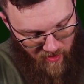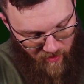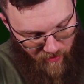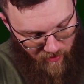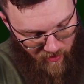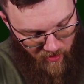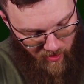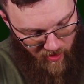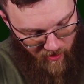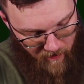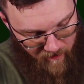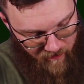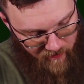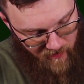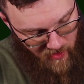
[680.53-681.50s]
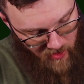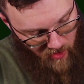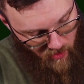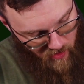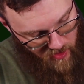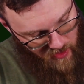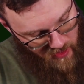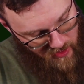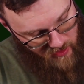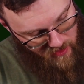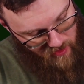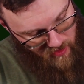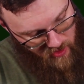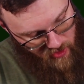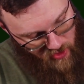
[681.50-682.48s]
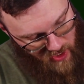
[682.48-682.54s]
from going
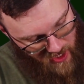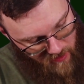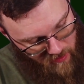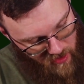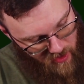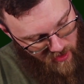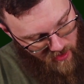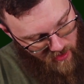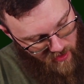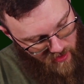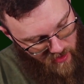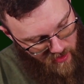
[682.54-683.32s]
into the chamber.